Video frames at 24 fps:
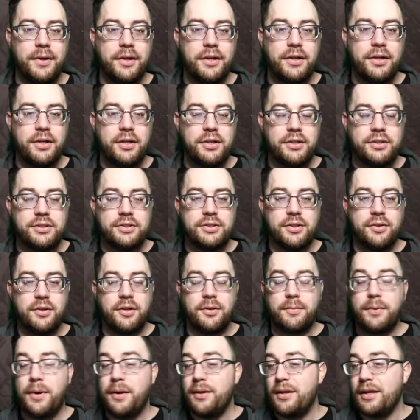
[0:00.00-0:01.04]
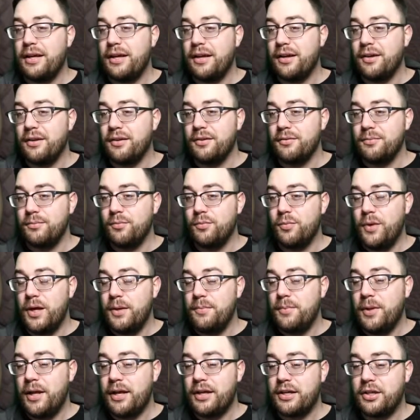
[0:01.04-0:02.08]
So they're probably like a
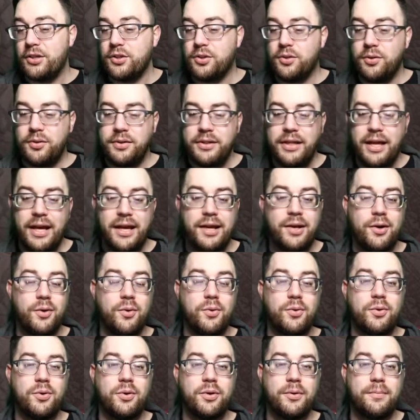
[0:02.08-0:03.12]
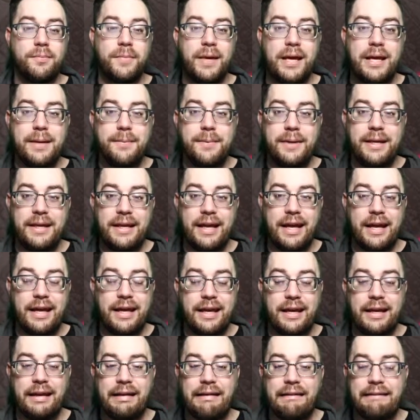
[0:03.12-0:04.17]
red-black control deck, or maybe
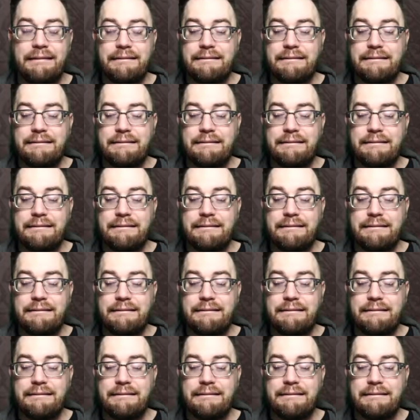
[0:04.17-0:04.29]
a...